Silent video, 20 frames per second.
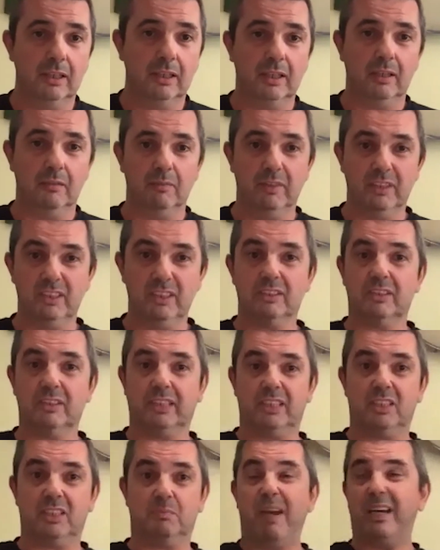This is
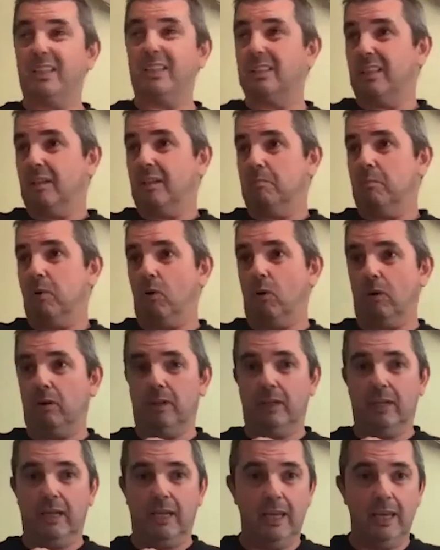especially
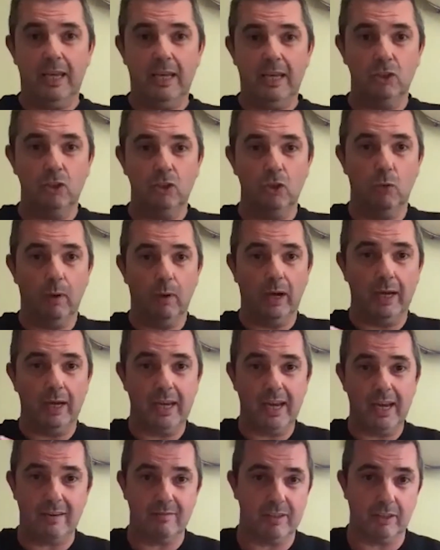important in UI
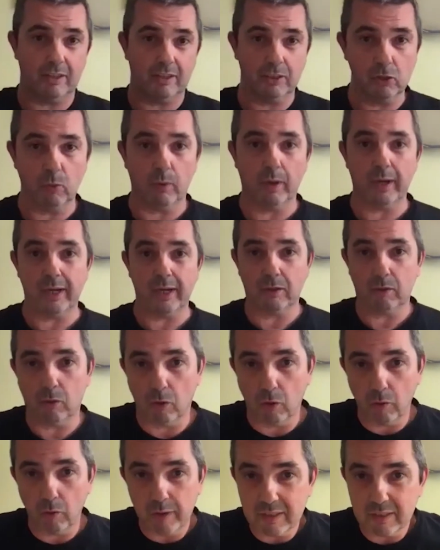heavy or UI
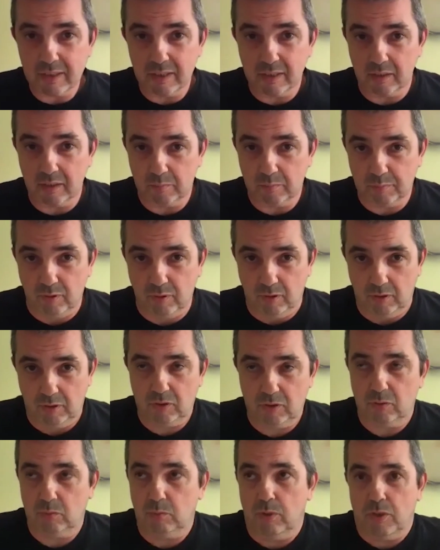oriented
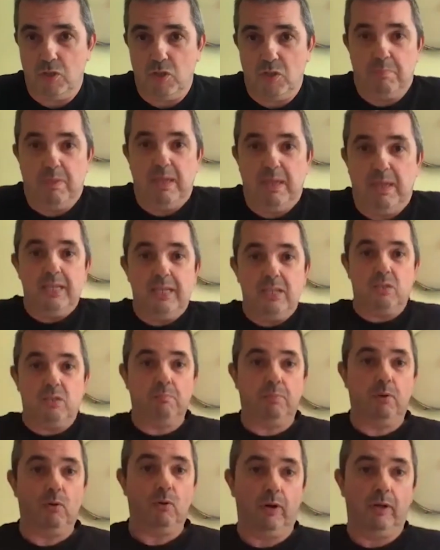products where speed is
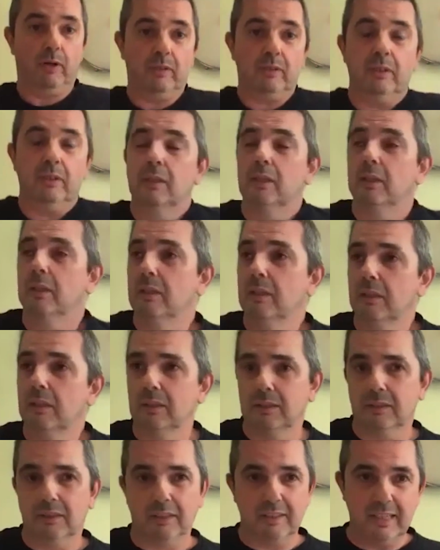important,
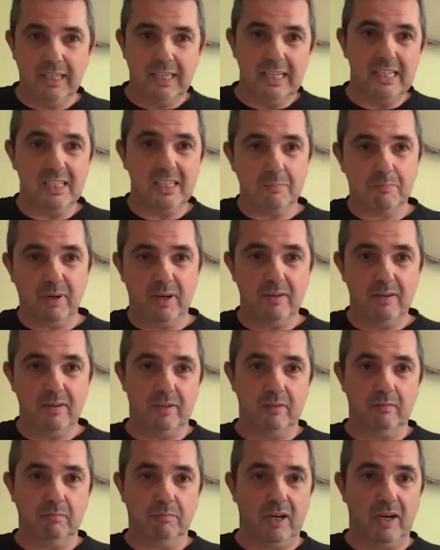and the need to
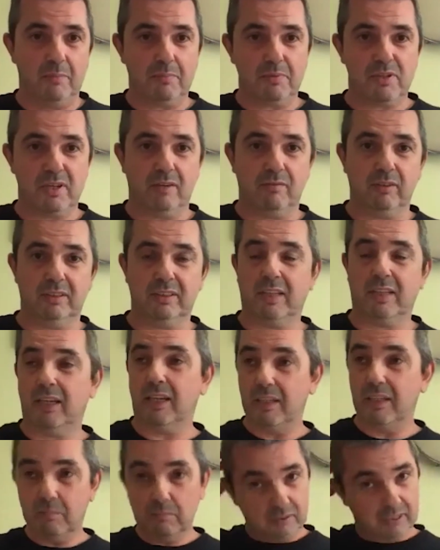pivot perhaps several
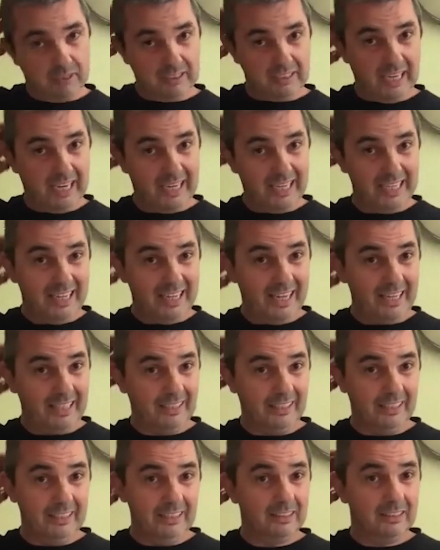times is highly likely.